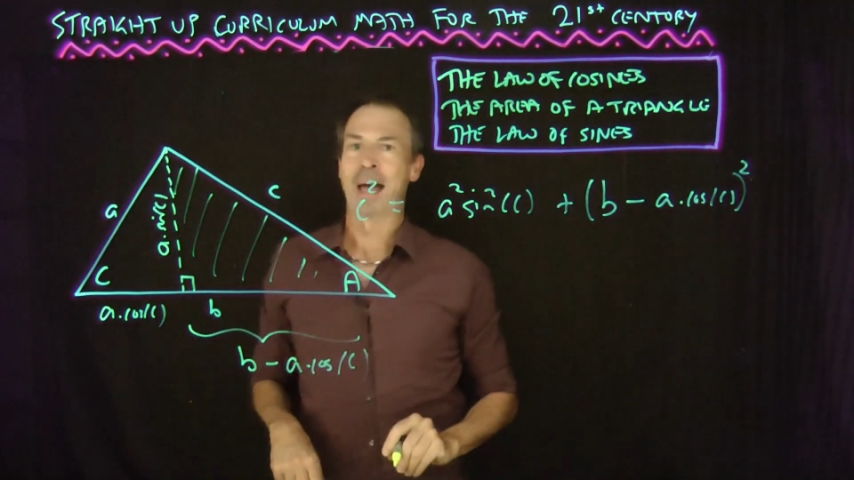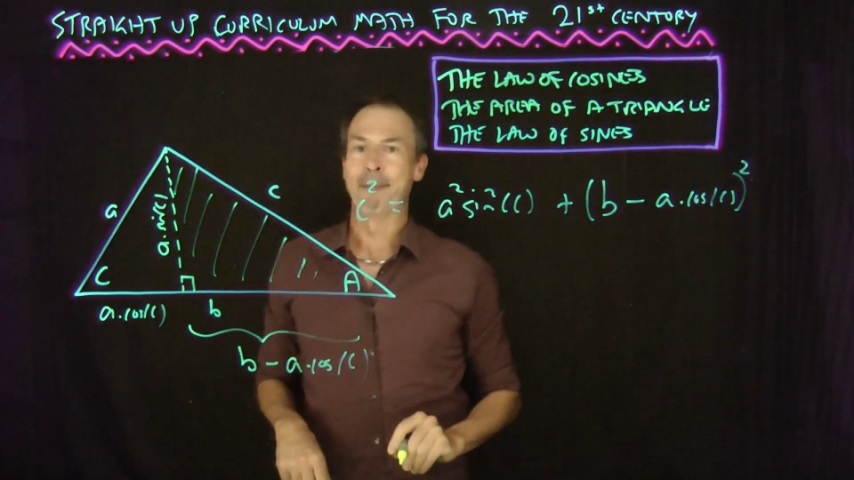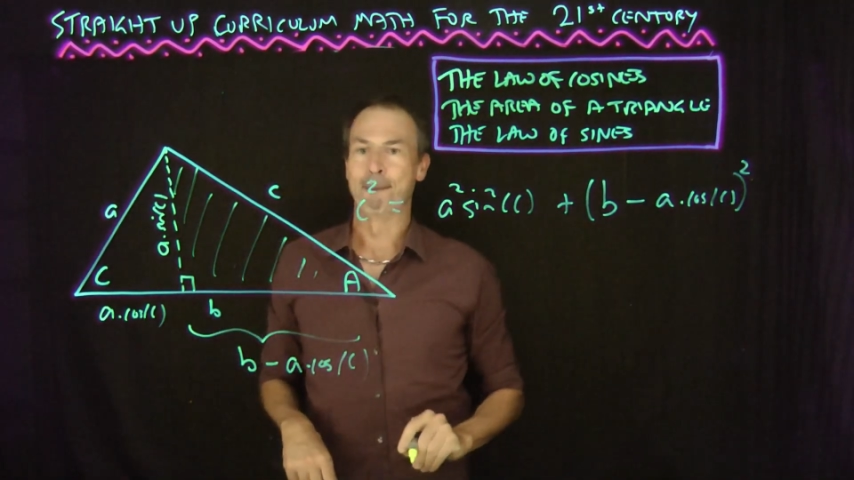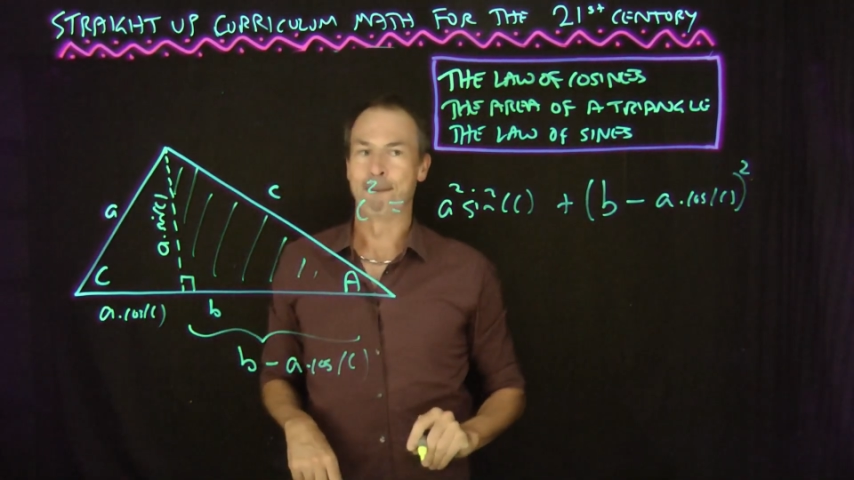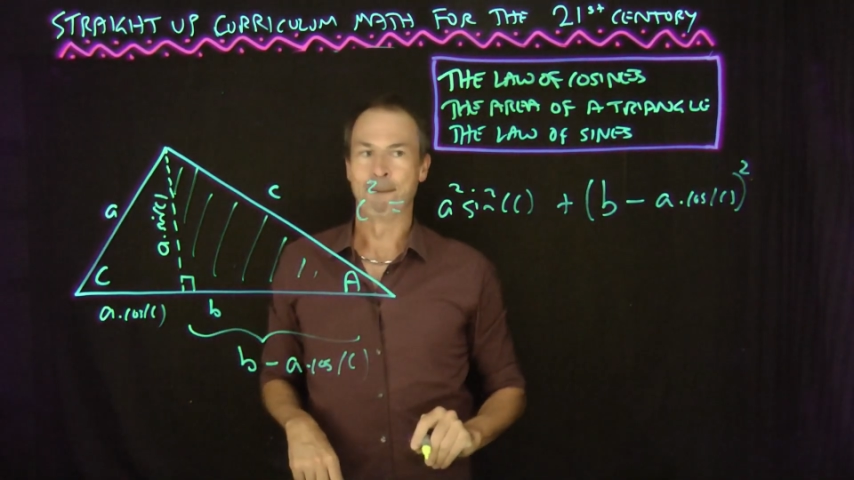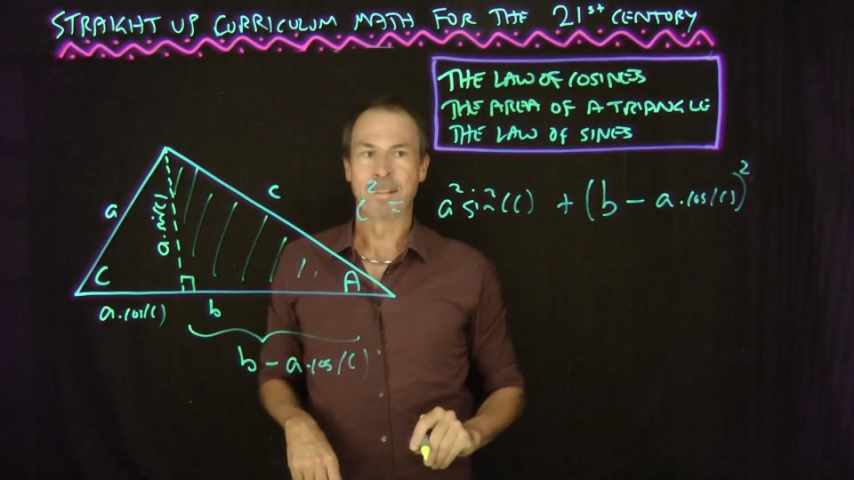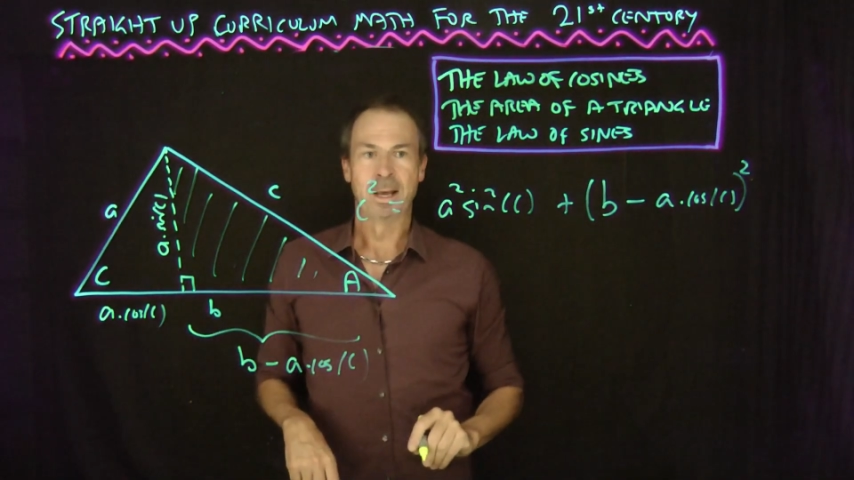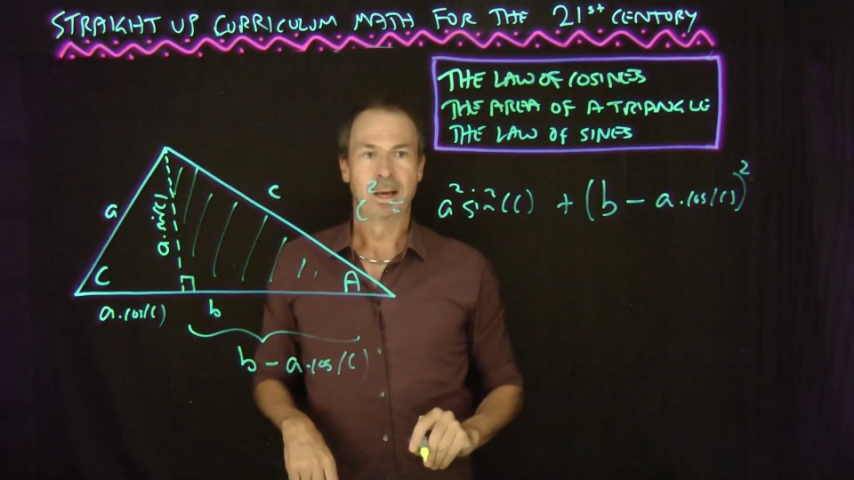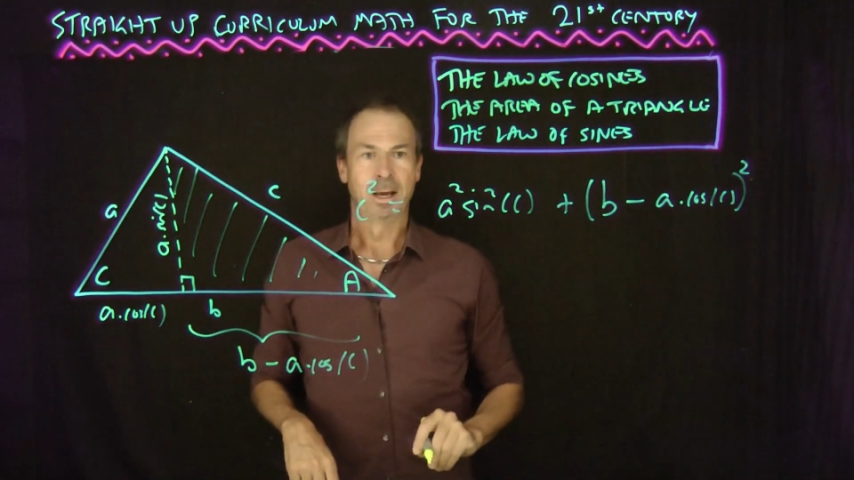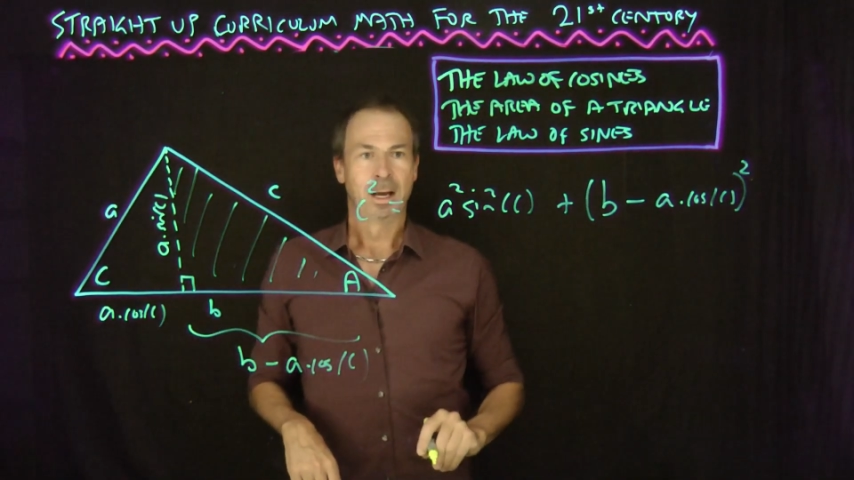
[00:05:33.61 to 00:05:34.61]
that.
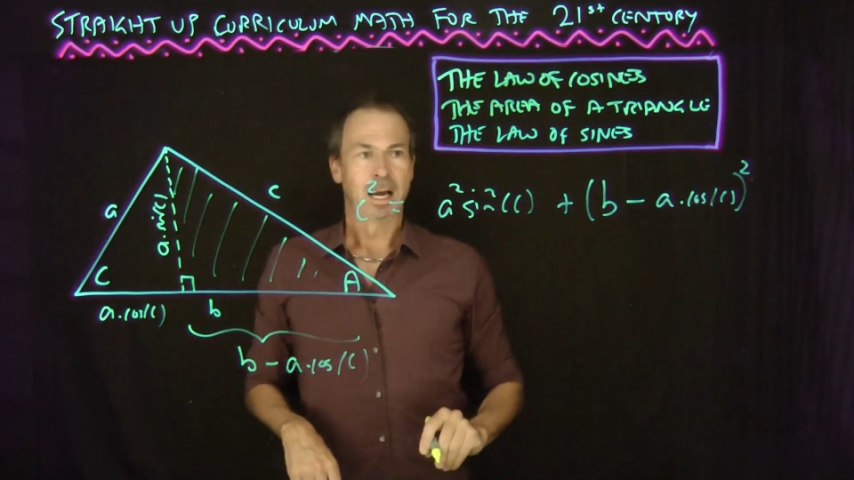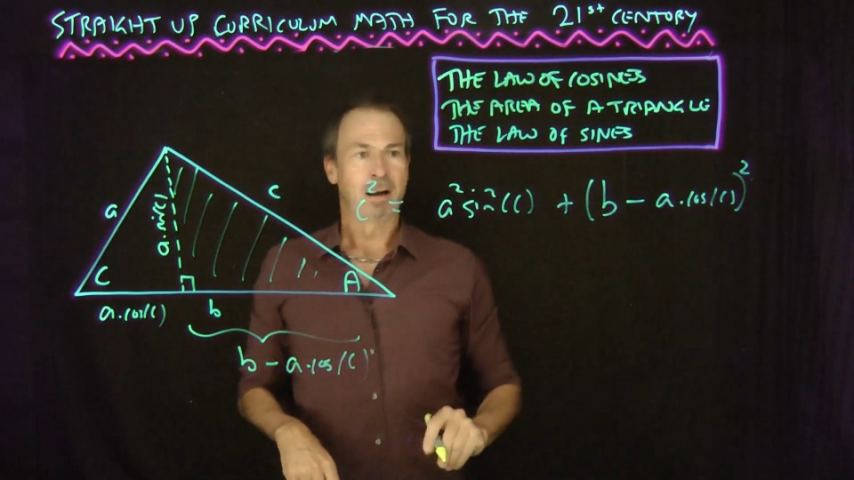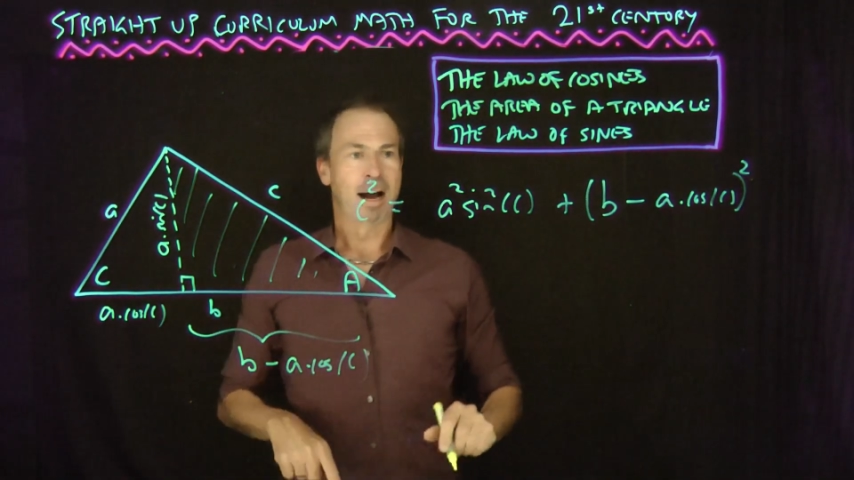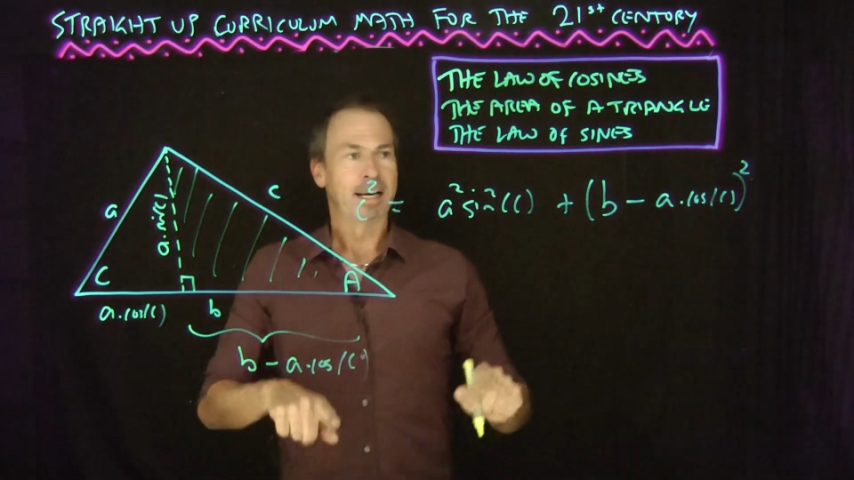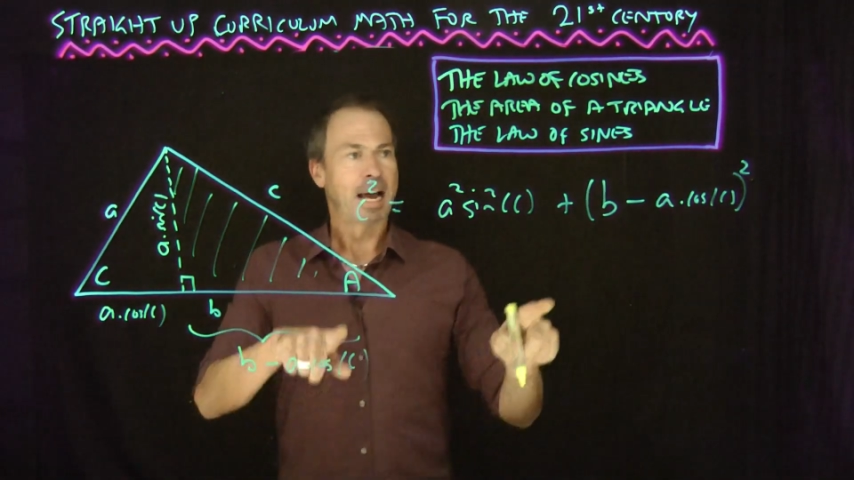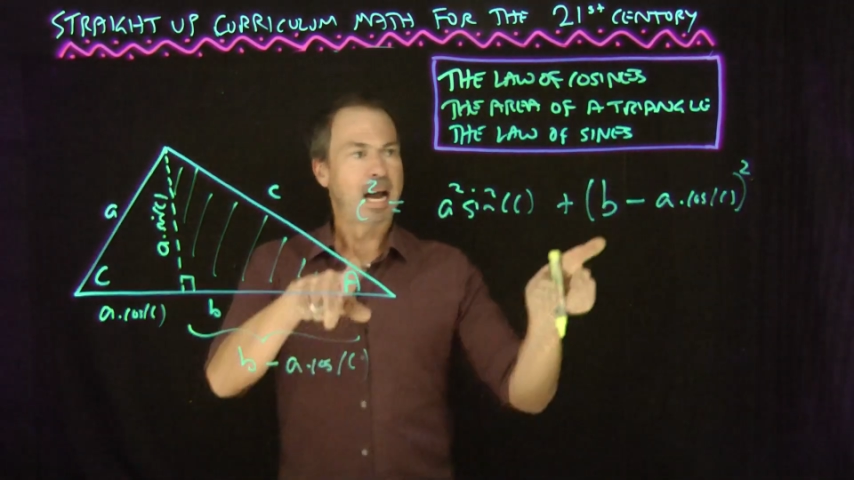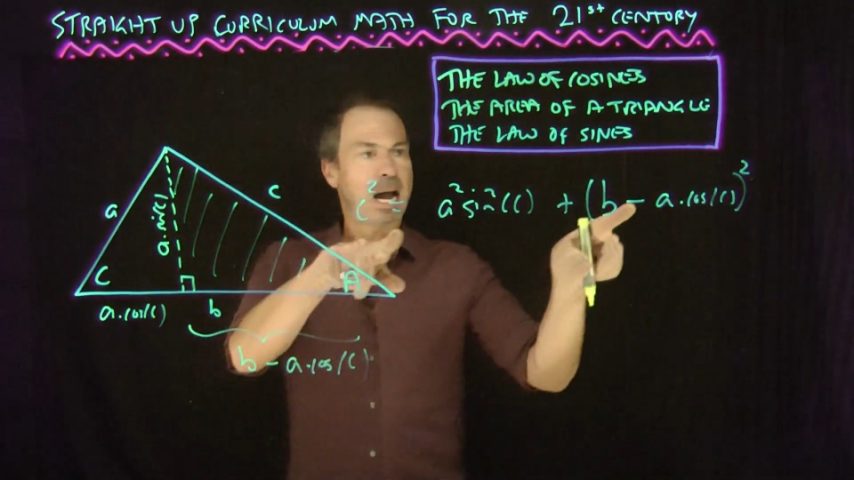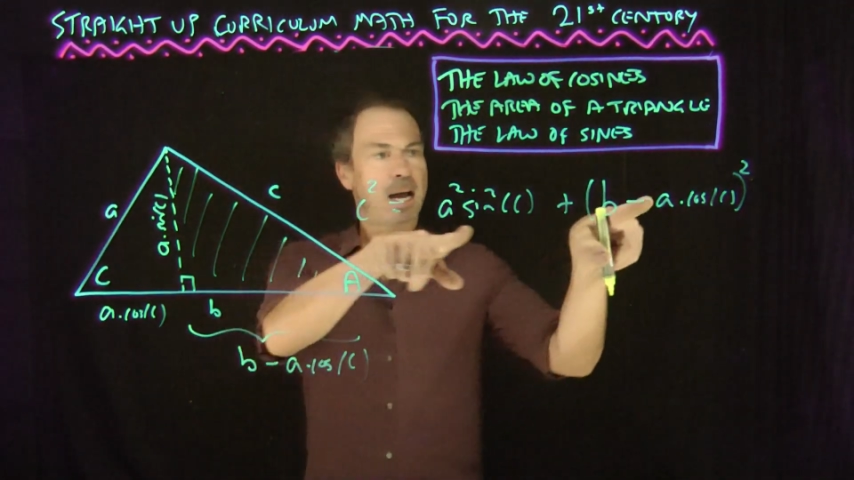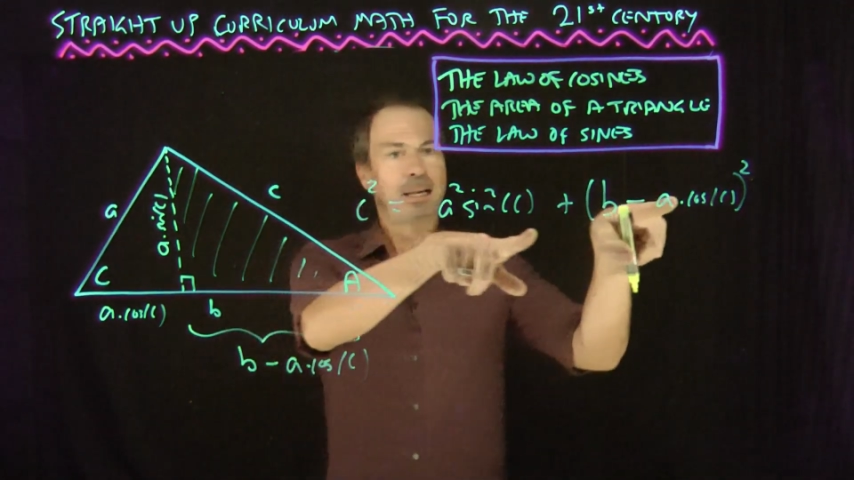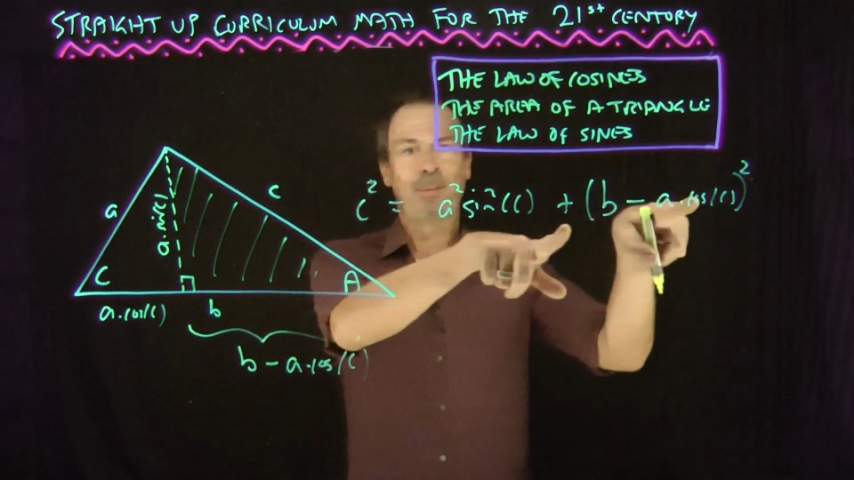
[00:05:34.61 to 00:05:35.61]
All right,
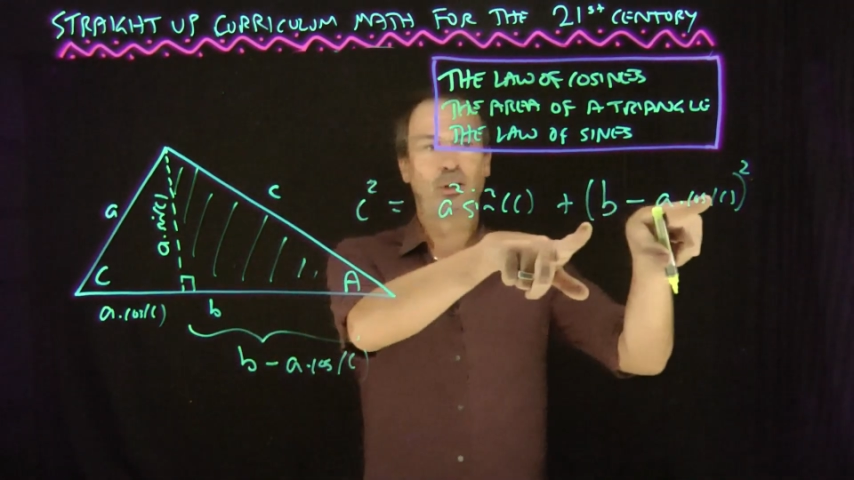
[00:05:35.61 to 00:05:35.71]
uh, let me